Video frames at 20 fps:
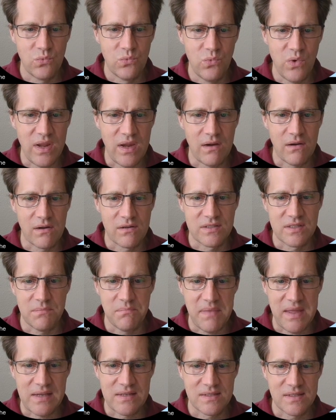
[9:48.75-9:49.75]
where
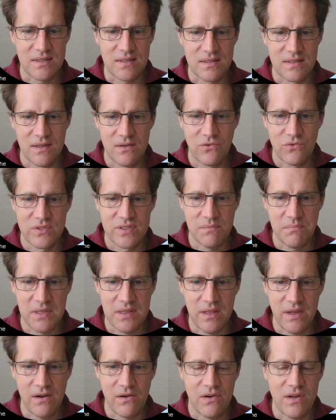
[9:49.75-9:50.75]
semantic
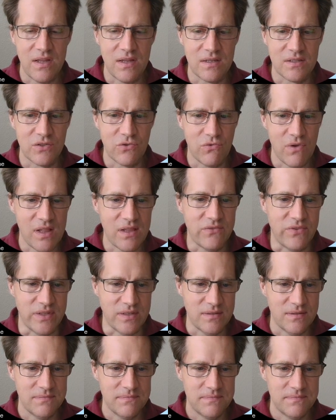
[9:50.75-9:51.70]
similarity is irrelevant.